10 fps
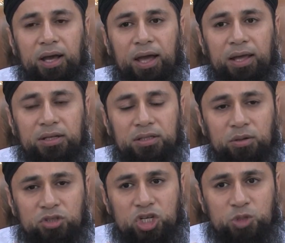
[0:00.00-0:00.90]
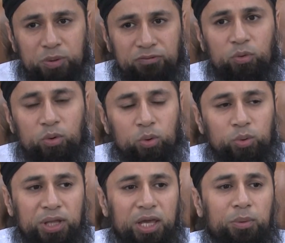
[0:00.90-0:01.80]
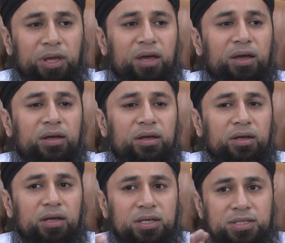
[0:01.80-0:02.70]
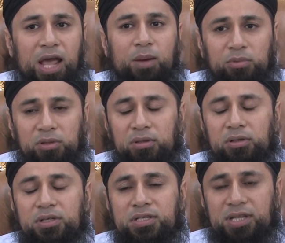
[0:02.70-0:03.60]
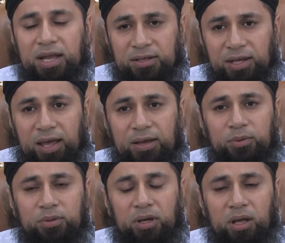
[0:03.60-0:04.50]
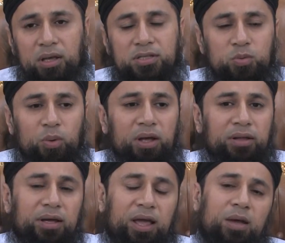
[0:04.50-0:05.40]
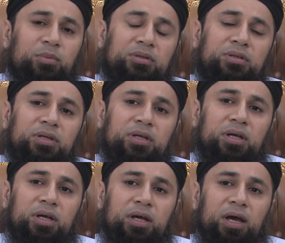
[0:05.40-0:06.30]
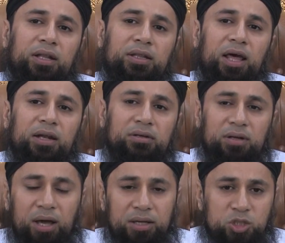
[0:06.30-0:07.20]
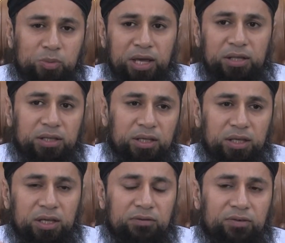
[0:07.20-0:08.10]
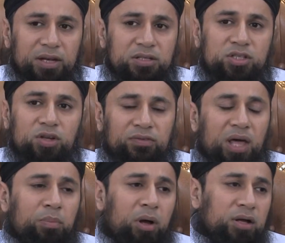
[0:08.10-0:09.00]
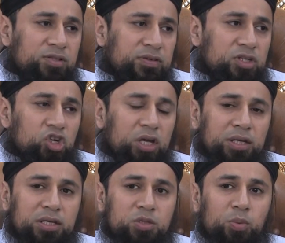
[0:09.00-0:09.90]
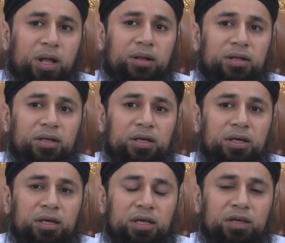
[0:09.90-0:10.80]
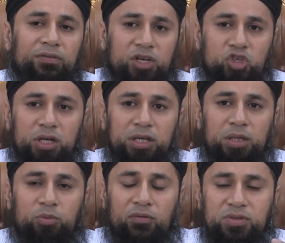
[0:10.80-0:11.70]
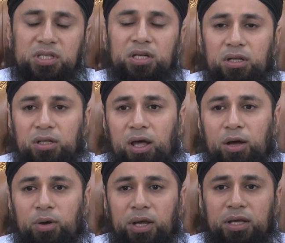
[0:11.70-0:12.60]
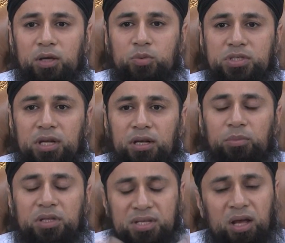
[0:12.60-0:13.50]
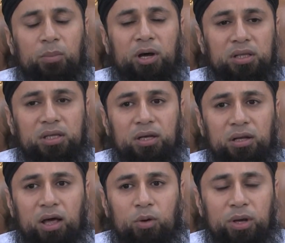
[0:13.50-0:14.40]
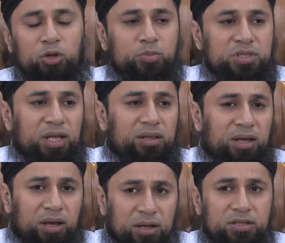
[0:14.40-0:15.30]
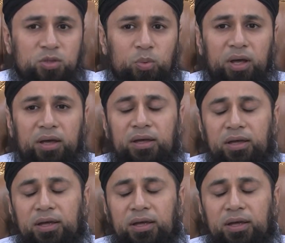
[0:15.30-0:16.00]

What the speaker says: And just before Hudaybiyah, his camel sat down, Aswa, the camel, and then I explained the events of that part of the journey as well. Eventually, the Prophet sallallahu alaihi wasallam, the Sahaba radiallahu anhum, said that Qaswa,